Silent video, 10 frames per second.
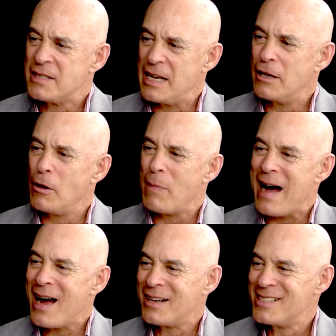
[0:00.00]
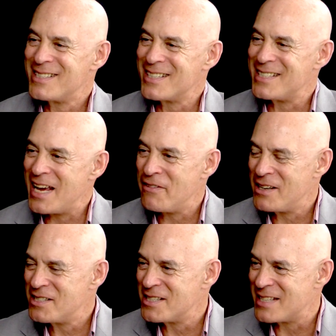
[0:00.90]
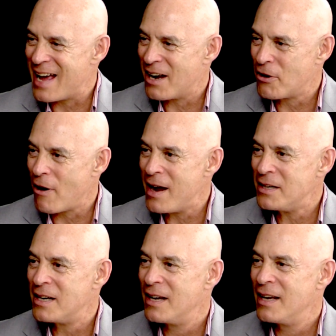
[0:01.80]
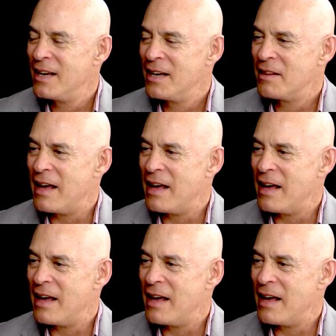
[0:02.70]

single box the savings yes. is that great? Yes.